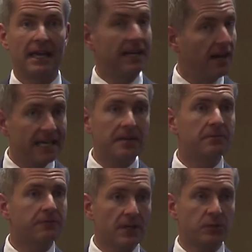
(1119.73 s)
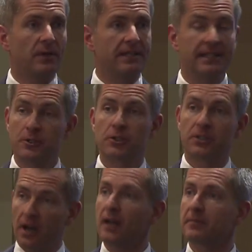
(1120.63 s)
And I am frustrated. It
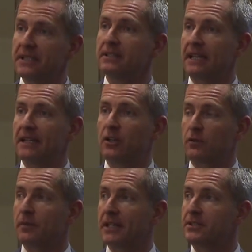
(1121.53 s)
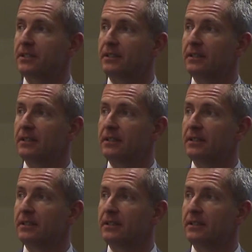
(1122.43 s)
should not be delayed and over budget.